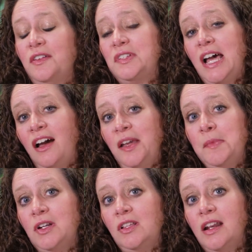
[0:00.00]
of
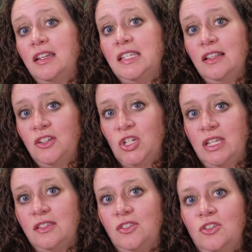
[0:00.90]
time and a lot of
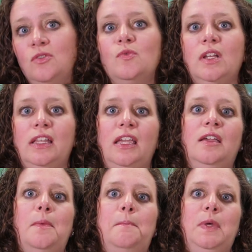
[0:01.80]
diligence to
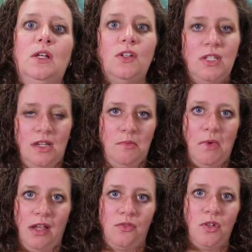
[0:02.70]
really build a
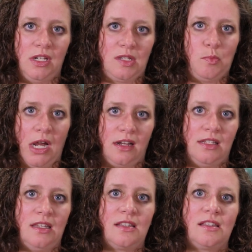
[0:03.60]
mindfulness
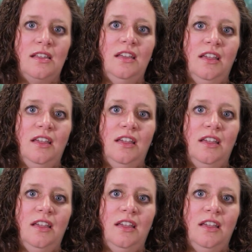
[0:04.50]
practice.